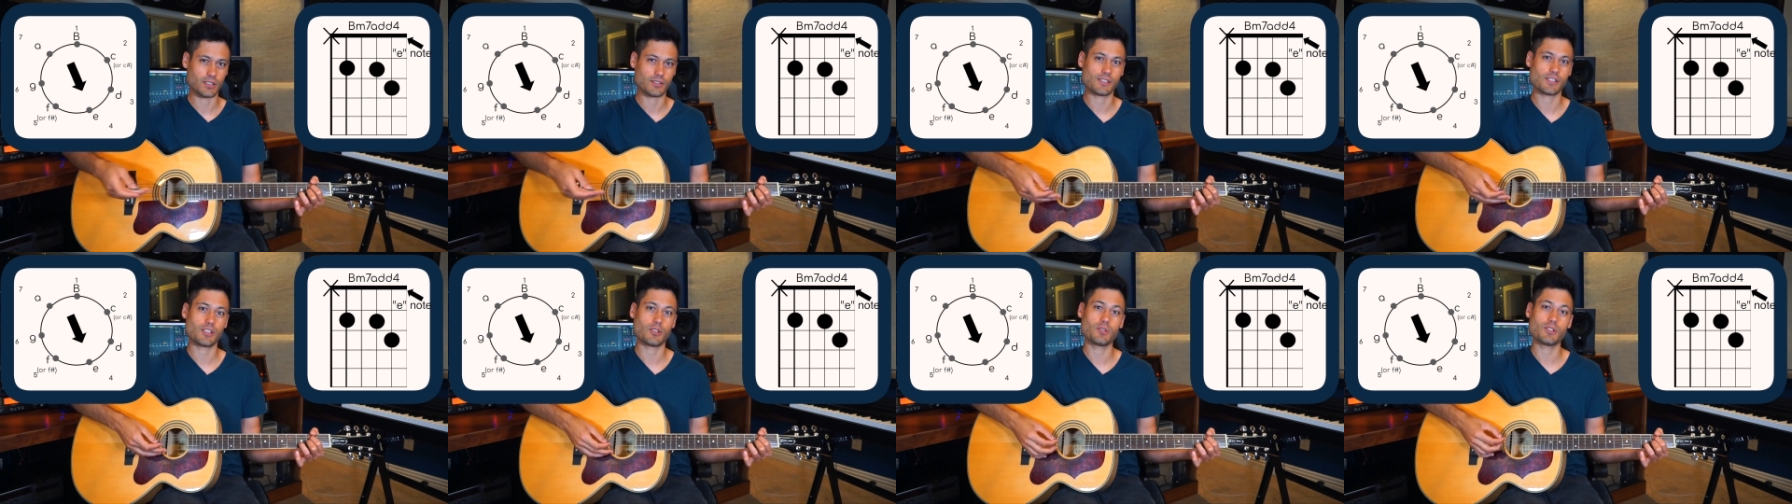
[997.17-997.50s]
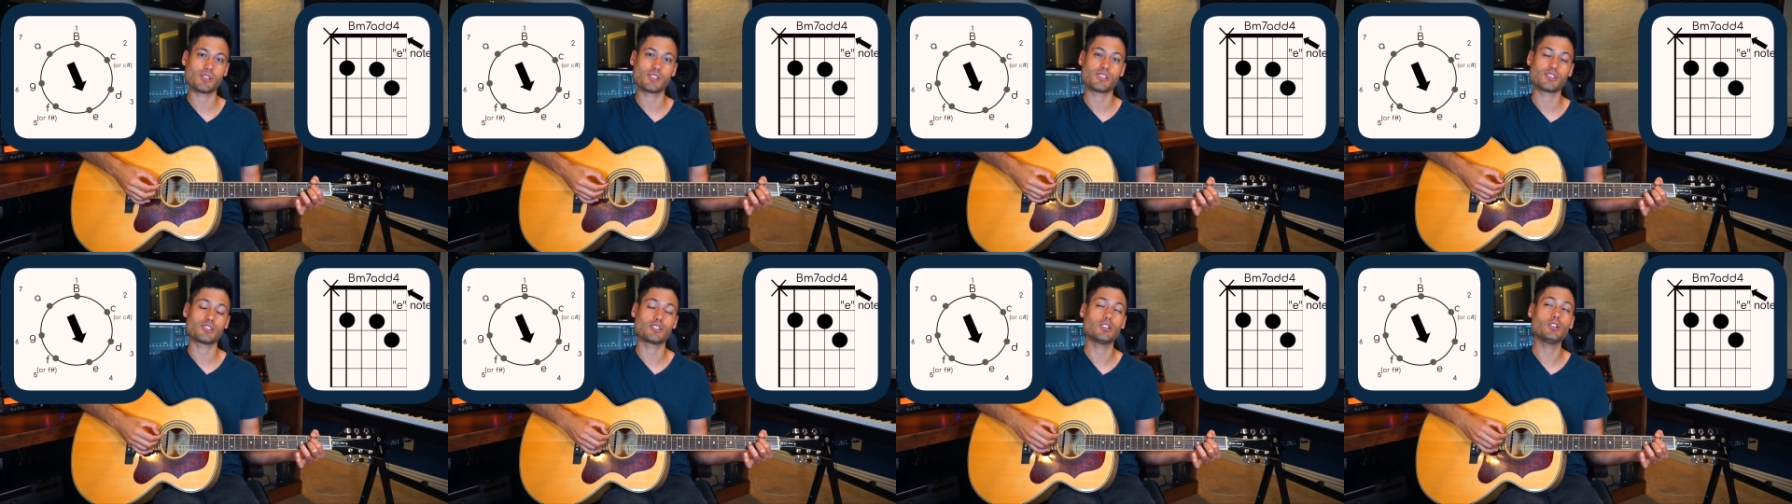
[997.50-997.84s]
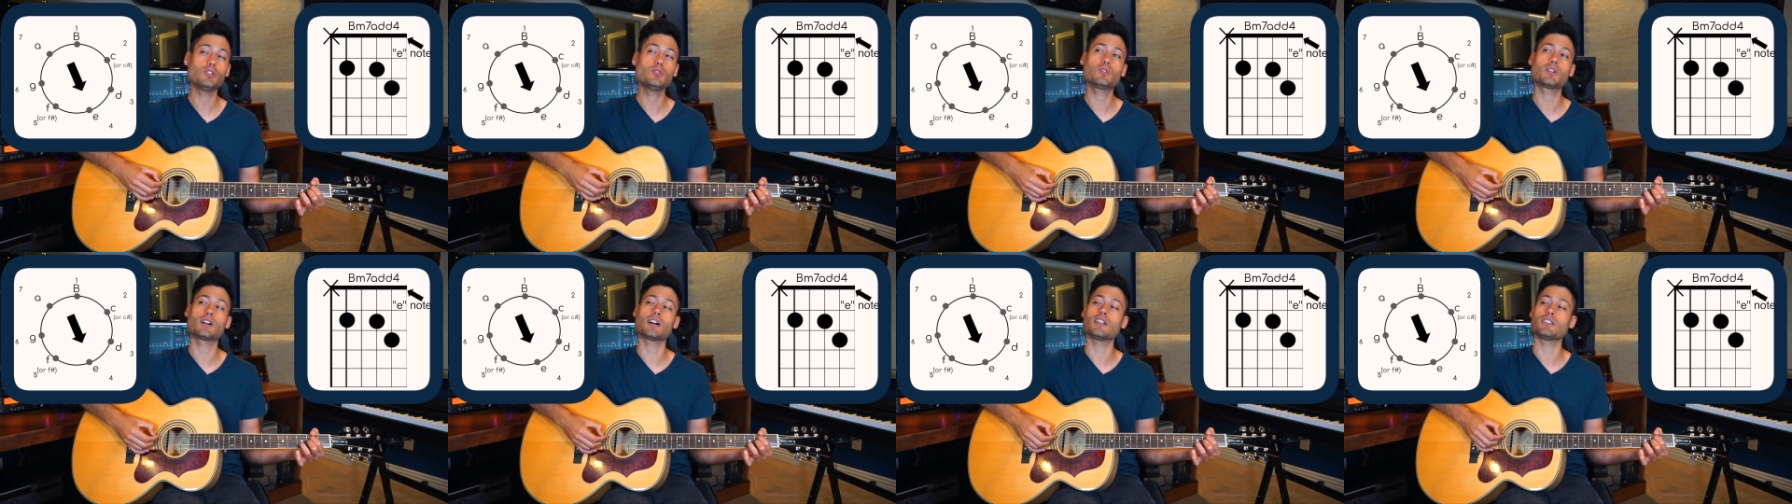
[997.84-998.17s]
So there's
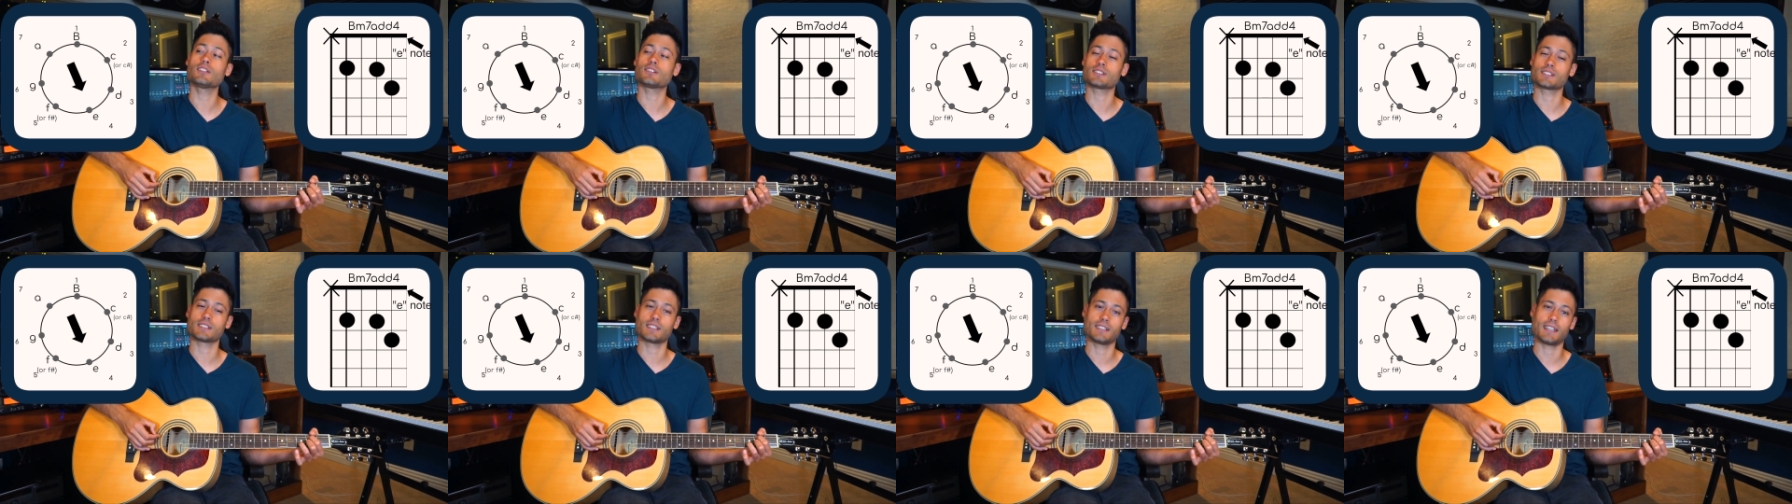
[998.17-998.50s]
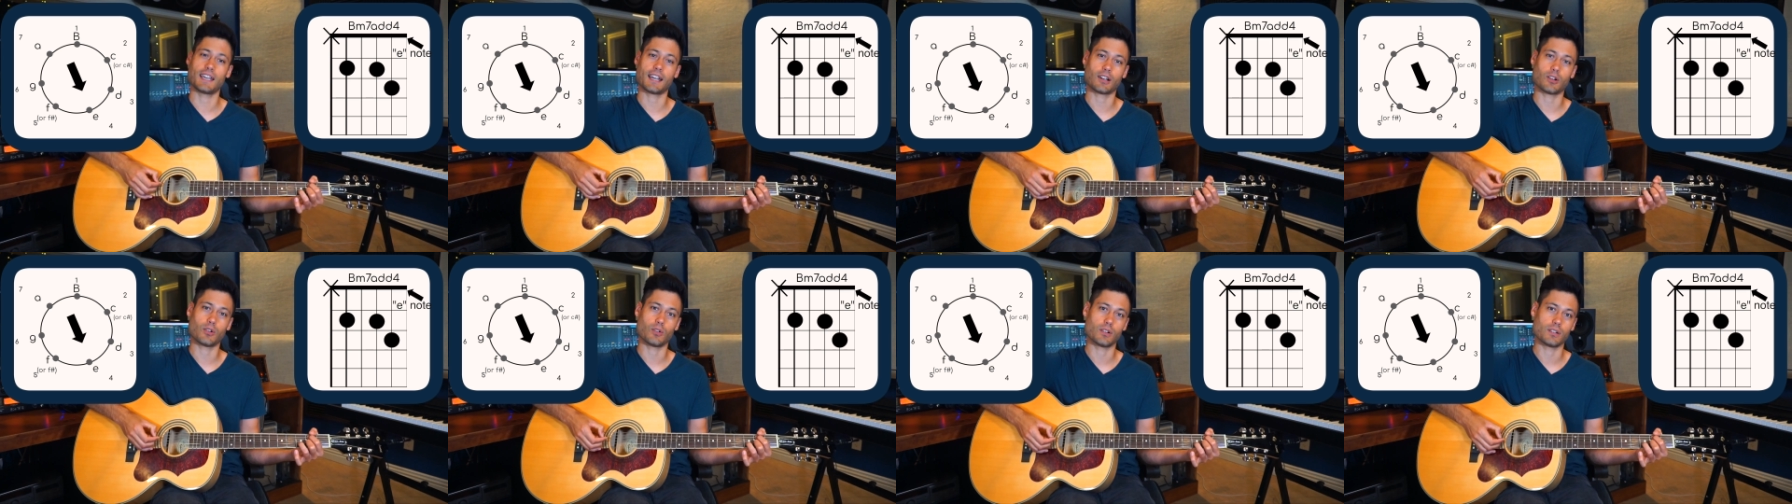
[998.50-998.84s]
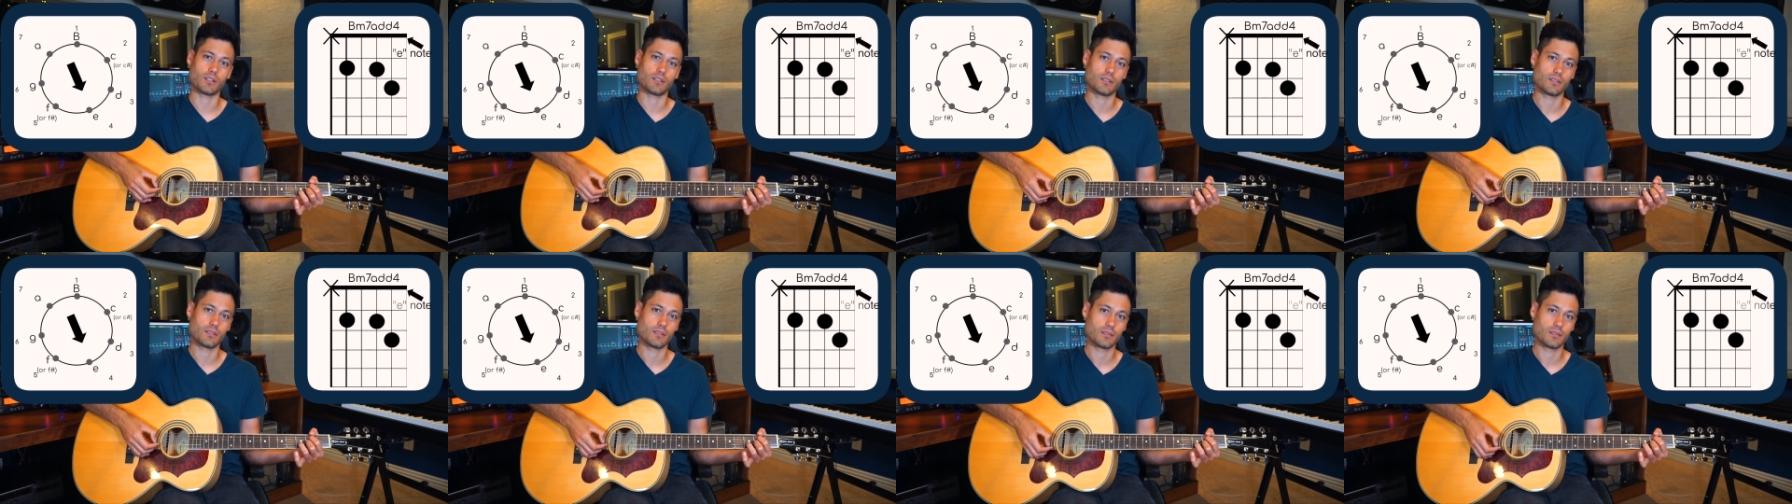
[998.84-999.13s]
2 colors in that chord.